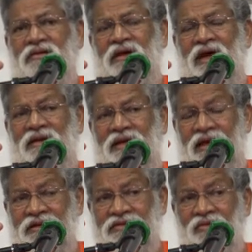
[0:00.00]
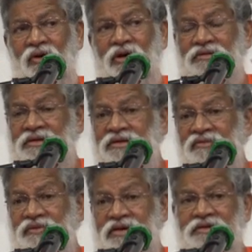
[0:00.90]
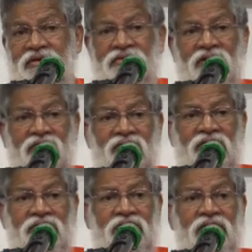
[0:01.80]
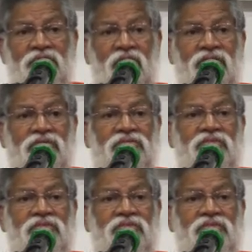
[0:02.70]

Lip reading: And hence all these definitions are very, very important.